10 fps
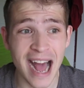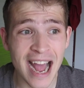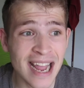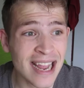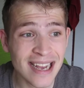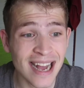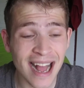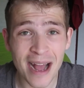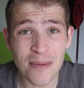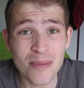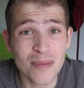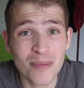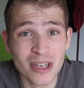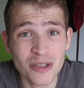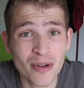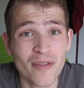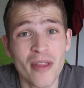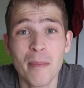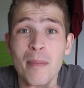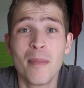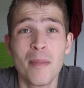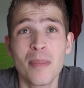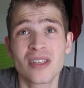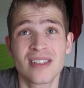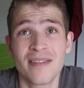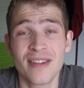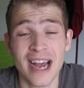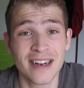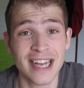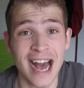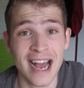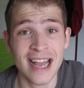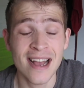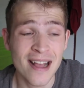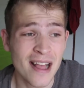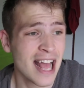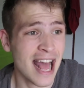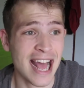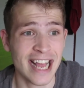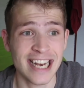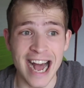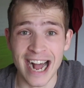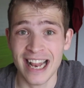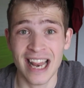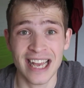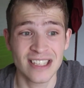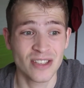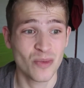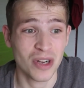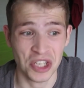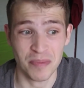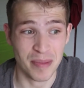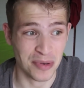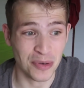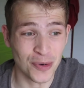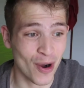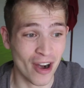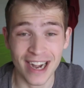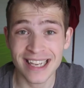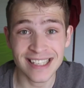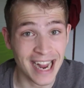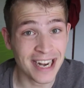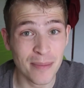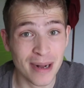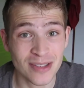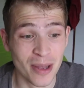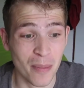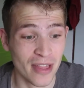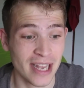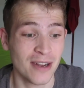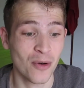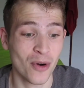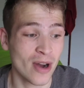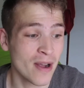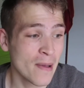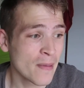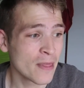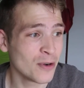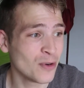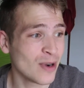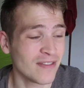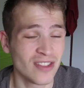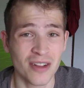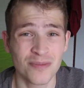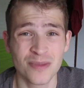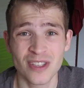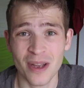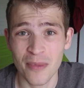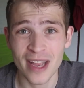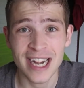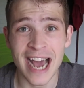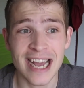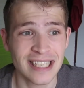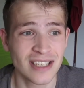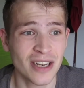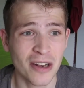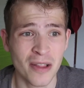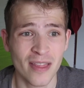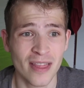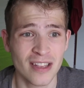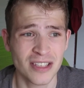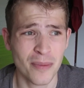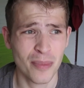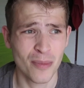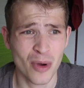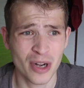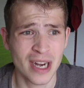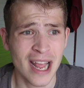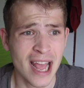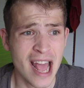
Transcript: I'm much more of the positive kind of guy, and I like to watch people who are excited about something or who have done something nice, not someone